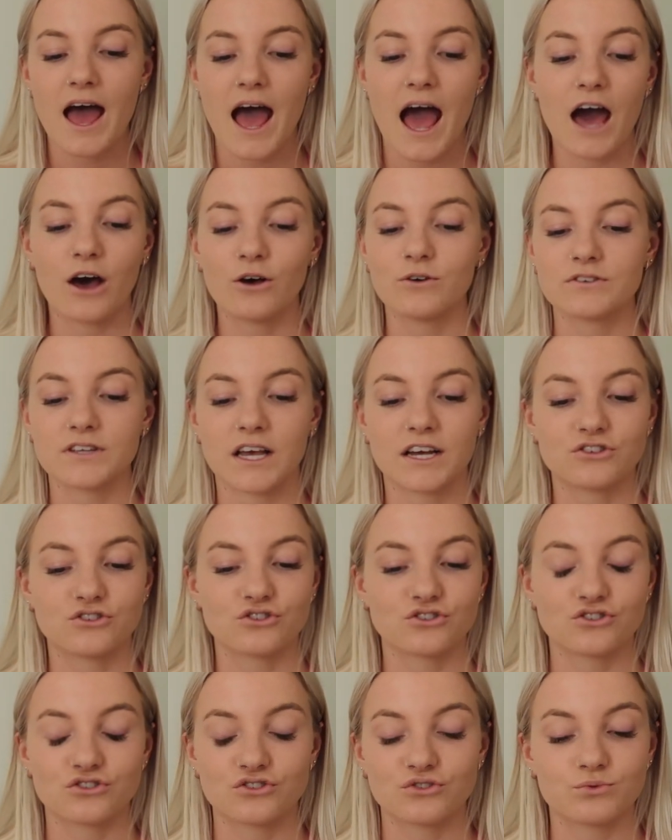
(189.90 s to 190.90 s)
else I
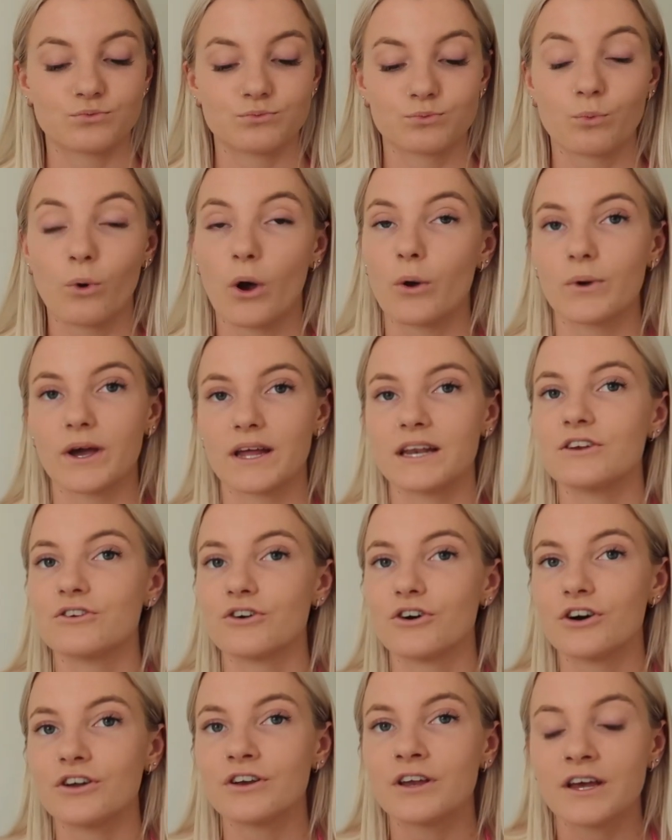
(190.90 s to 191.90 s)
just won't get it
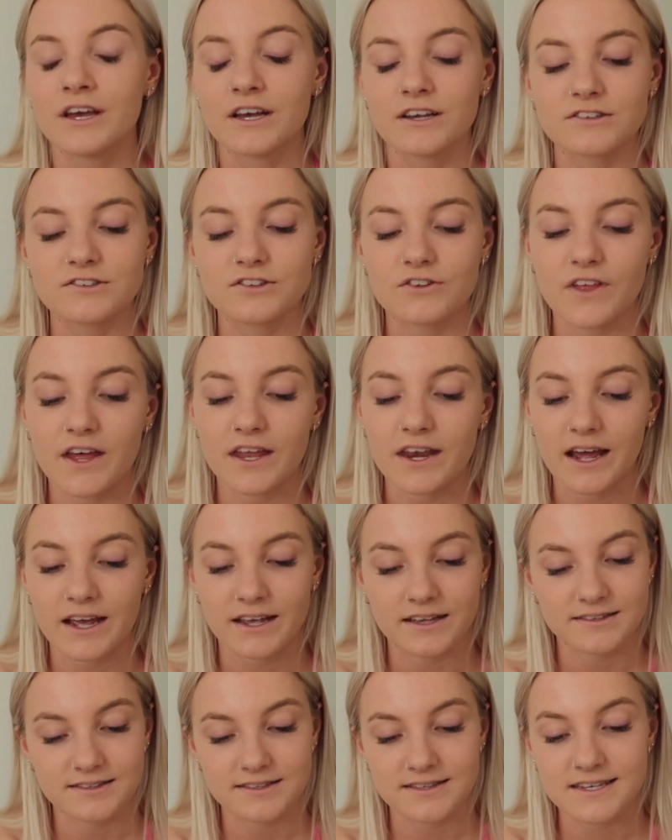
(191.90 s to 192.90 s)
done. So then I
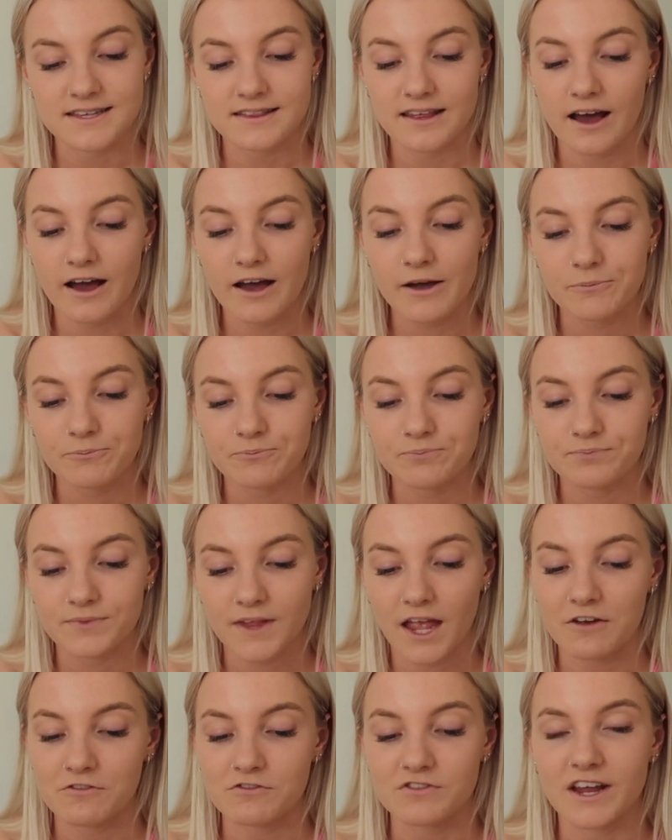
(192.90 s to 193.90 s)
can see that
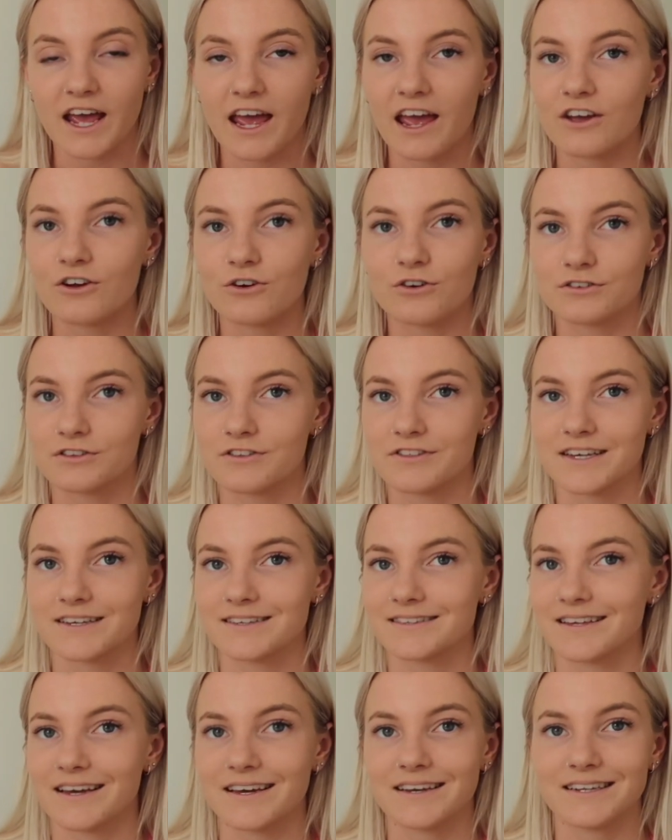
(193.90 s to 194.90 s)
every day, all the
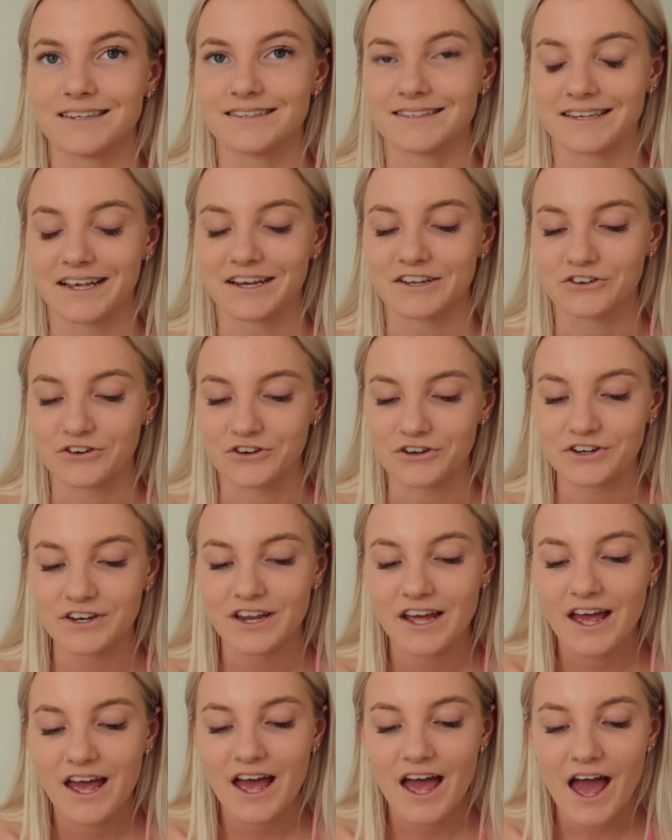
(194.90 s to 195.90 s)
things that I need to get done.
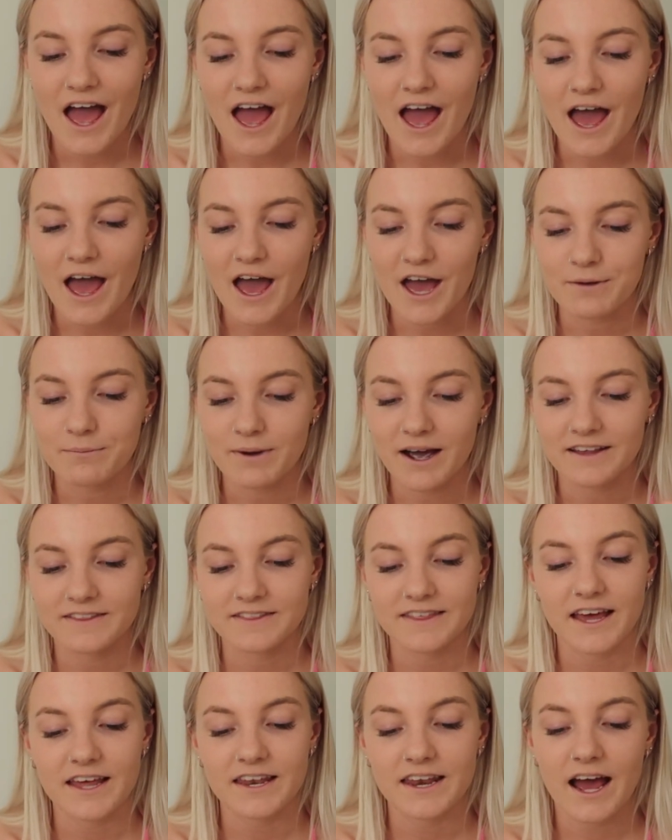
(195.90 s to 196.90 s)
And
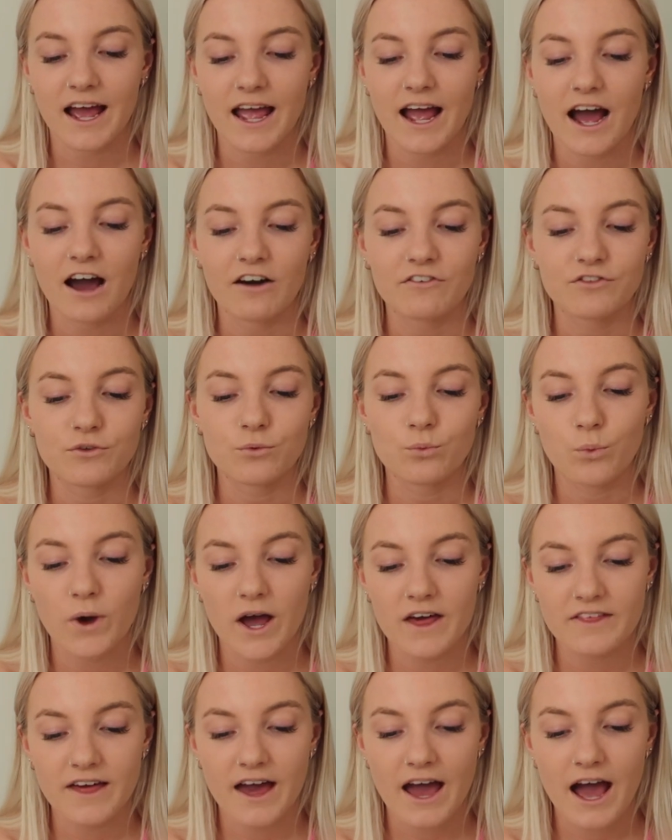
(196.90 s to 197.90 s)
then I have the
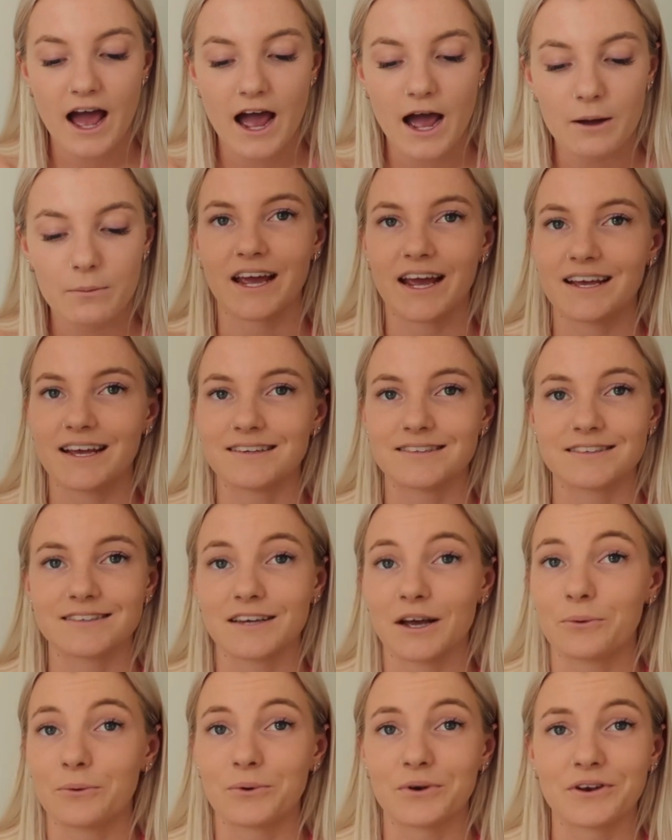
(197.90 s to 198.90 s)
weather app in case
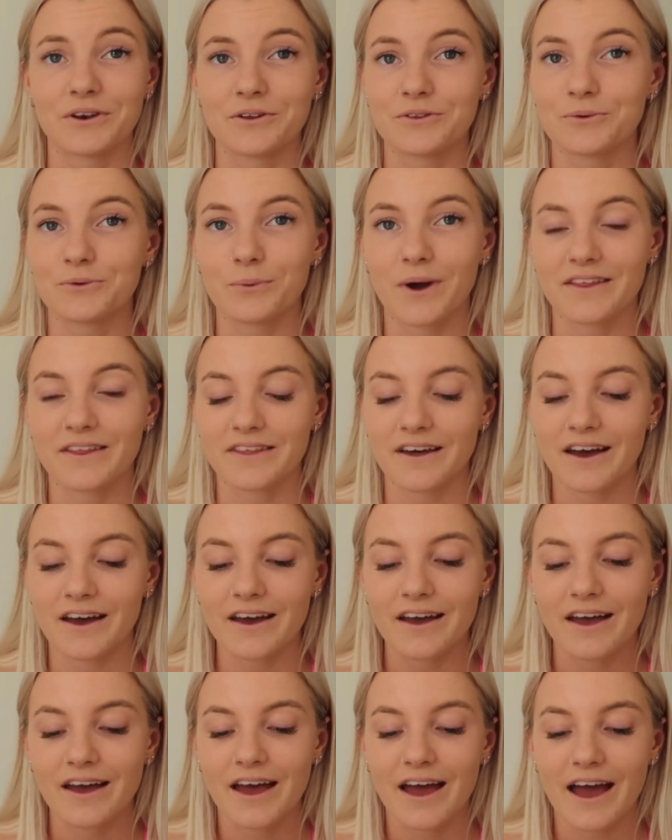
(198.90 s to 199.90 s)
I want to know the
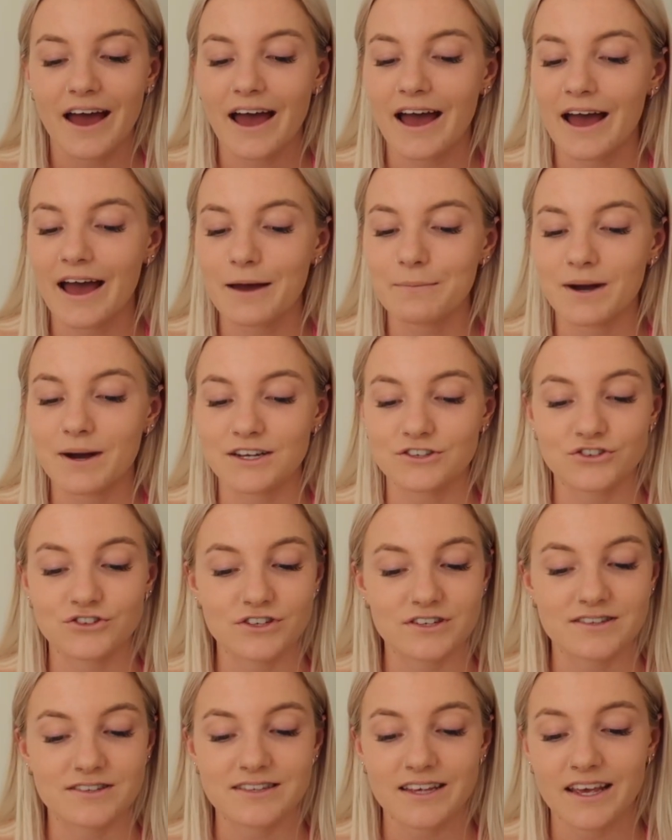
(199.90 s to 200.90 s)
weather. As you
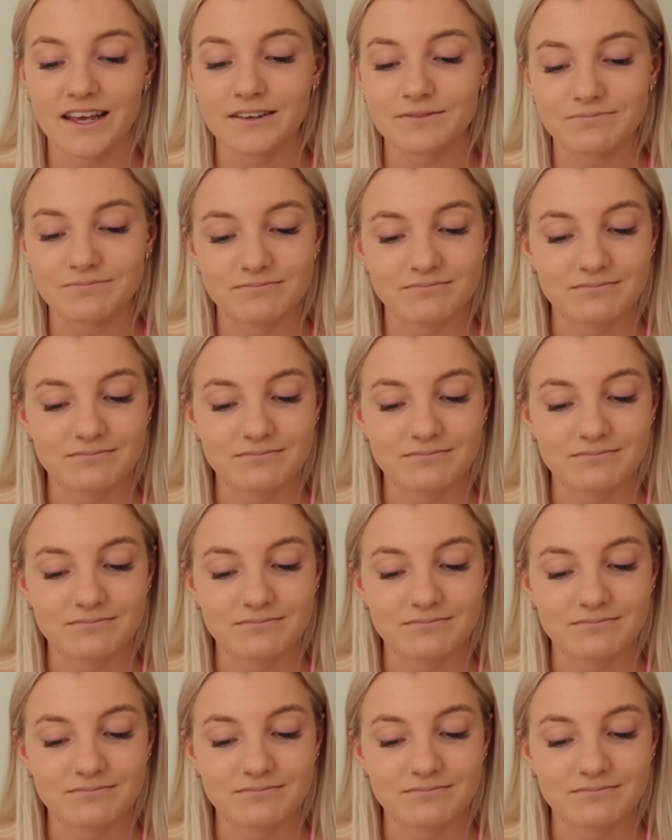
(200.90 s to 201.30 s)
can see,